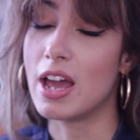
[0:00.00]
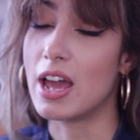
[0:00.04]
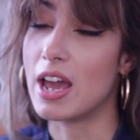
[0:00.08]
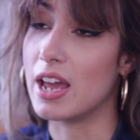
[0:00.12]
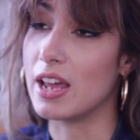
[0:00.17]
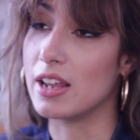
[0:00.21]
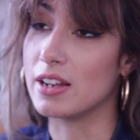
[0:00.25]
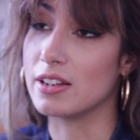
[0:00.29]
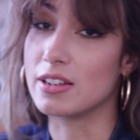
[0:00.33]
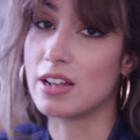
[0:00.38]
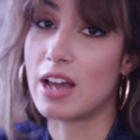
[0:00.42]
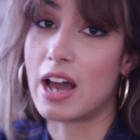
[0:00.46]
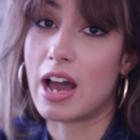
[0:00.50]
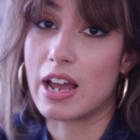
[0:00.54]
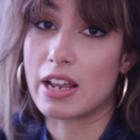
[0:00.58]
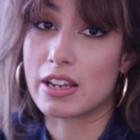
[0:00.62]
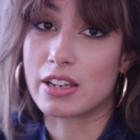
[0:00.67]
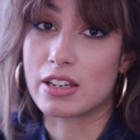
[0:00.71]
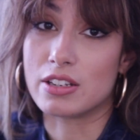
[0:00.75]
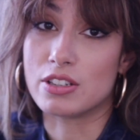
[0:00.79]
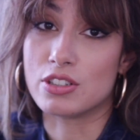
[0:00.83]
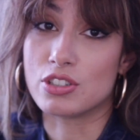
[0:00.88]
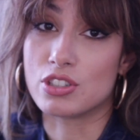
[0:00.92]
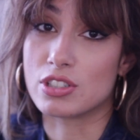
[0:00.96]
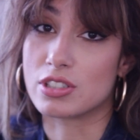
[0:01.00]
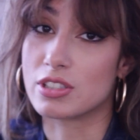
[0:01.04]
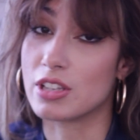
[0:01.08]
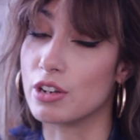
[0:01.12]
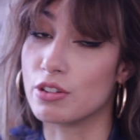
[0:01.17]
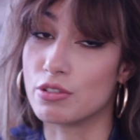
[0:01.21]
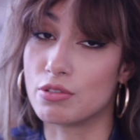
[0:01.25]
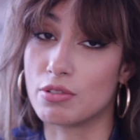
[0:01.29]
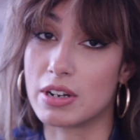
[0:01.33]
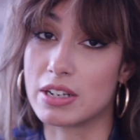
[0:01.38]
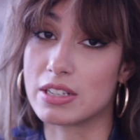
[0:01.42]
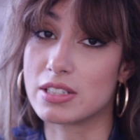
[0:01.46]
and I can just
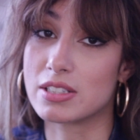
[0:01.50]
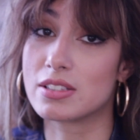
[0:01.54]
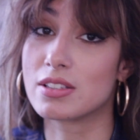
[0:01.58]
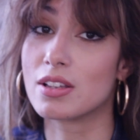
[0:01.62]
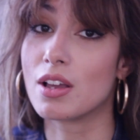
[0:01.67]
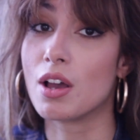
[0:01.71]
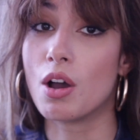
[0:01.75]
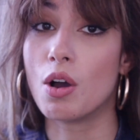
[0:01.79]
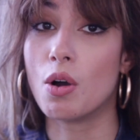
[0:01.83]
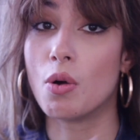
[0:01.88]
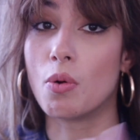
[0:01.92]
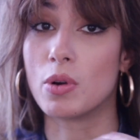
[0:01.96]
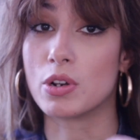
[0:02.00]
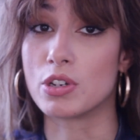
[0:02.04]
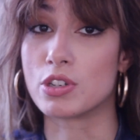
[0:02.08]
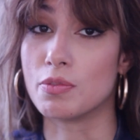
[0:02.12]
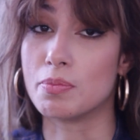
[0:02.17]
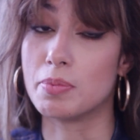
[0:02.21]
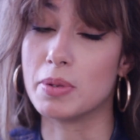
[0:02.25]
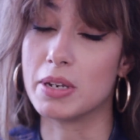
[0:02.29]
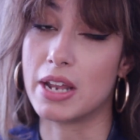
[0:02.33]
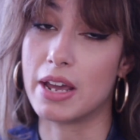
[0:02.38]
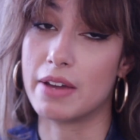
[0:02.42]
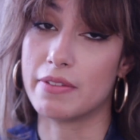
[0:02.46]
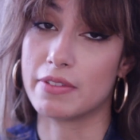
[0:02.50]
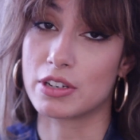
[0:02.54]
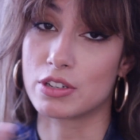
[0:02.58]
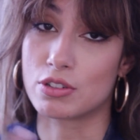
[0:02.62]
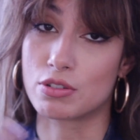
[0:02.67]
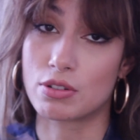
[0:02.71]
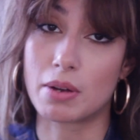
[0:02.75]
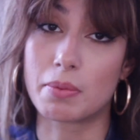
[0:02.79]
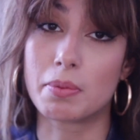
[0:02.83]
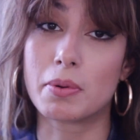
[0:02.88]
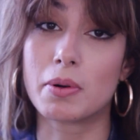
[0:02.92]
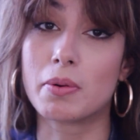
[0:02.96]
address what you've been having
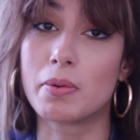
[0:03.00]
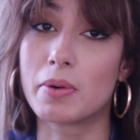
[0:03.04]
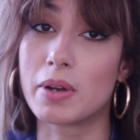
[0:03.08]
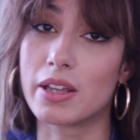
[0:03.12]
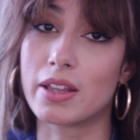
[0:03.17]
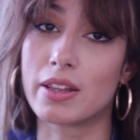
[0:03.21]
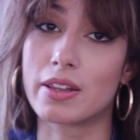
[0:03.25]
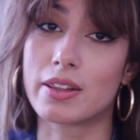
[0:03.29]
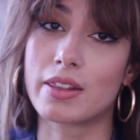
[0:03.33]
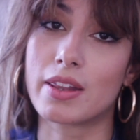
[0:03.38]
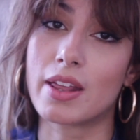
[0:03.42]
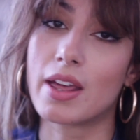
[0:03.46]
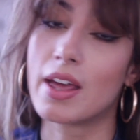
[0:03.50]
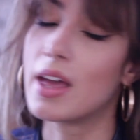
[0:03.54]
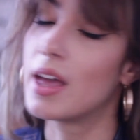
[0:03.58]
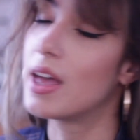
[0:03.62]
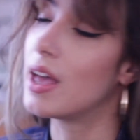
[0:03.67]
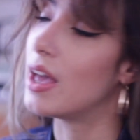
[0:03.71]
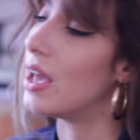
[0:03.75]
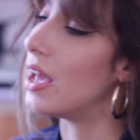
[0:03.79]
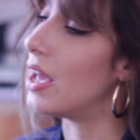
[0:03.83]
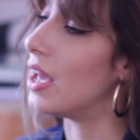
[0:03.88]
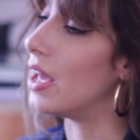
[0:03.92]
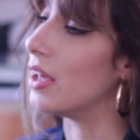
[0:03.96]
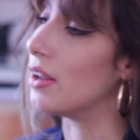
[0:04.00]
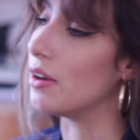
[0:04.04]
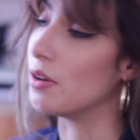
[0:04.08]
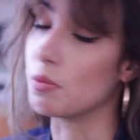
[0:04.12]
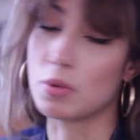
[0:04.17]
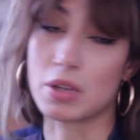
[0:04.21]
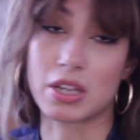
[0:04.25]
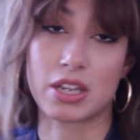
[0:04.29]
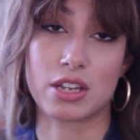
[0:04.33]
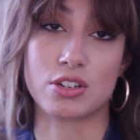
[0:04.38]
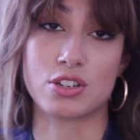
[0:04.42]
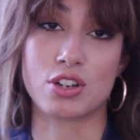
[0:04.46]
trouble with,
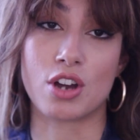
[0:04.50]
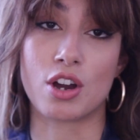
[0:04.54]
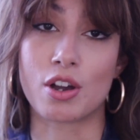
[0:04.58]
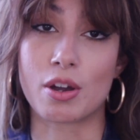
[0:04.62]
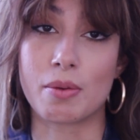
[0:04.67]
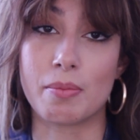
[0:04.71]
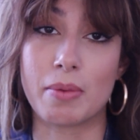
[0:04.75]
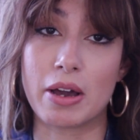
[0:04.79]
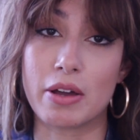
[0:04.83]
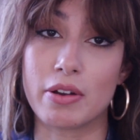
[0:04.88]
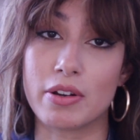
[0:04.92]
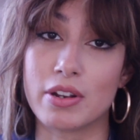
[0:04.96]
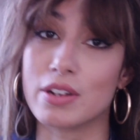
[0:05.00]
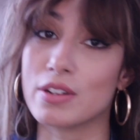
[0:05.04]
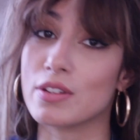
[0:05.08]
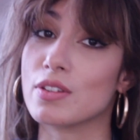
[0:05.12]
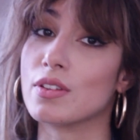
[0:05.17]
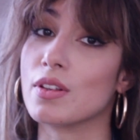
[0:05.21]
and we can talk about it.